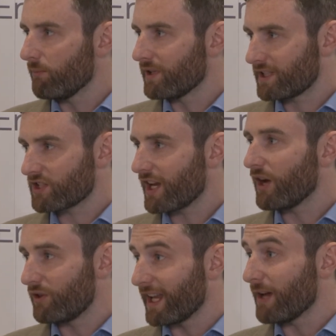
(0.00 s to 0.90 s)
essentially
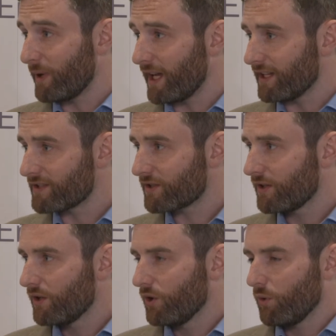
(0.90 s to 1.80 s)
how they get paid,
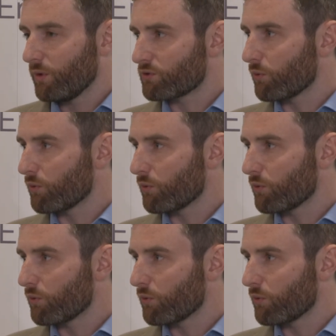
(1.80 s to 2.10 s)
which